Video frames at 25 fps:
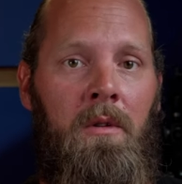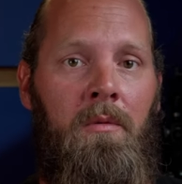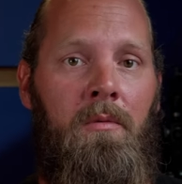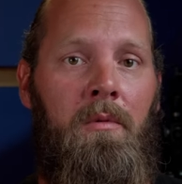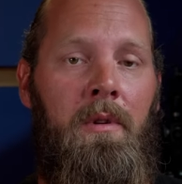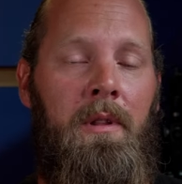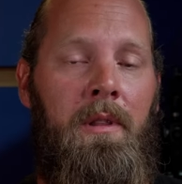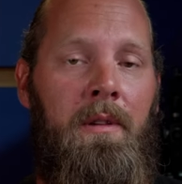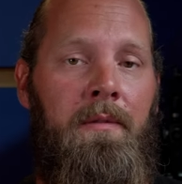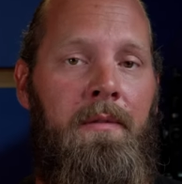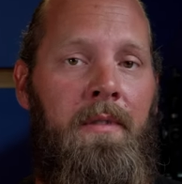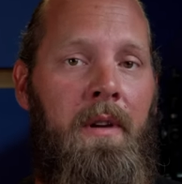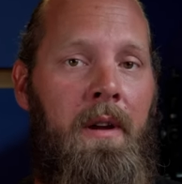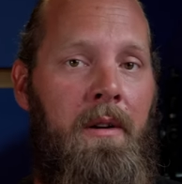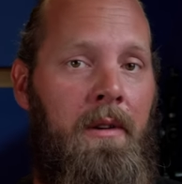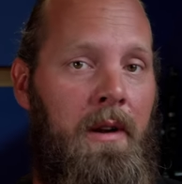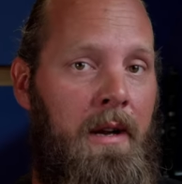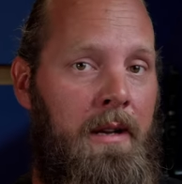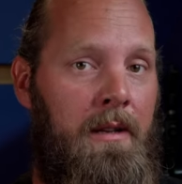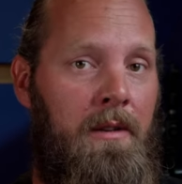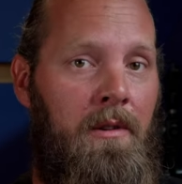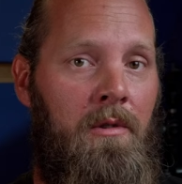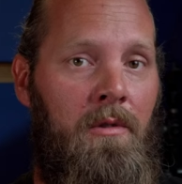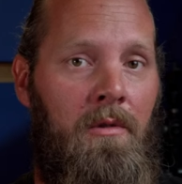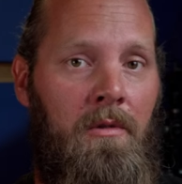with a
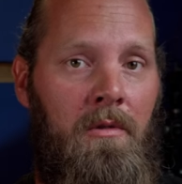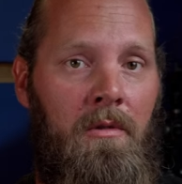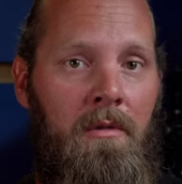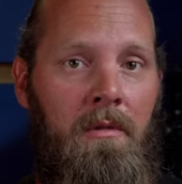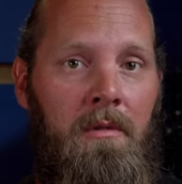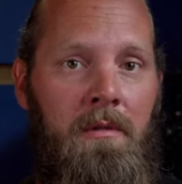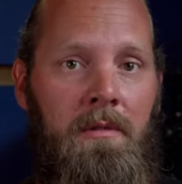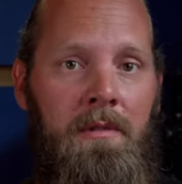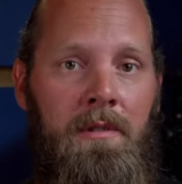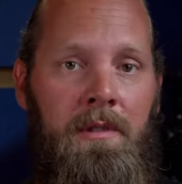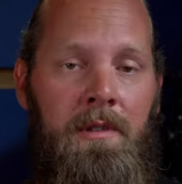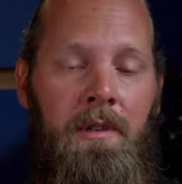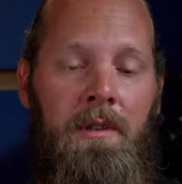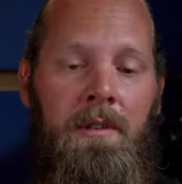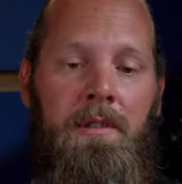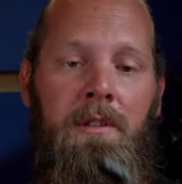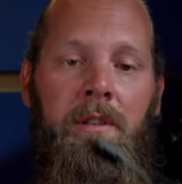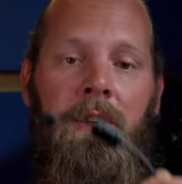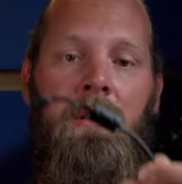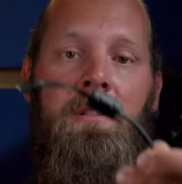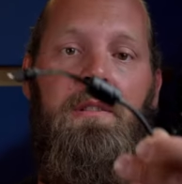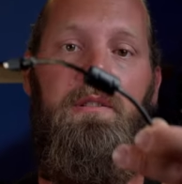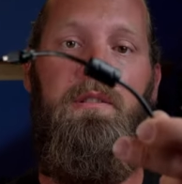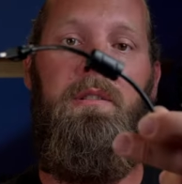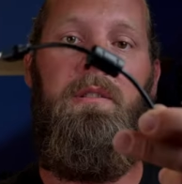ferrite core,
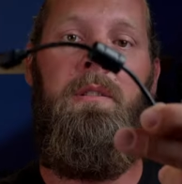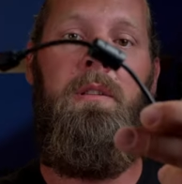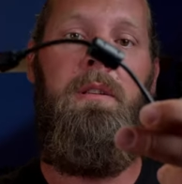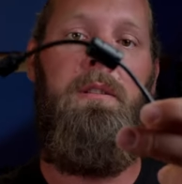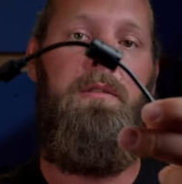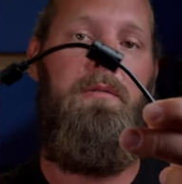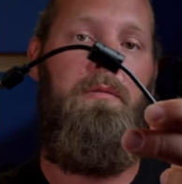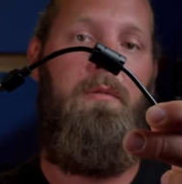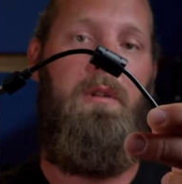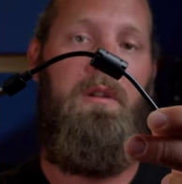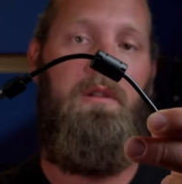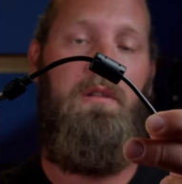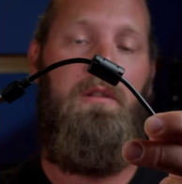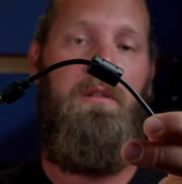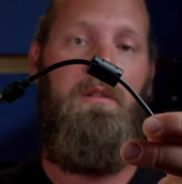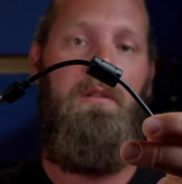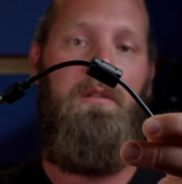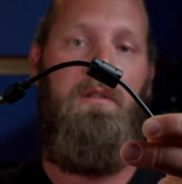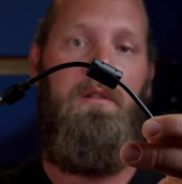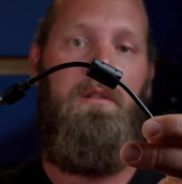such as this one.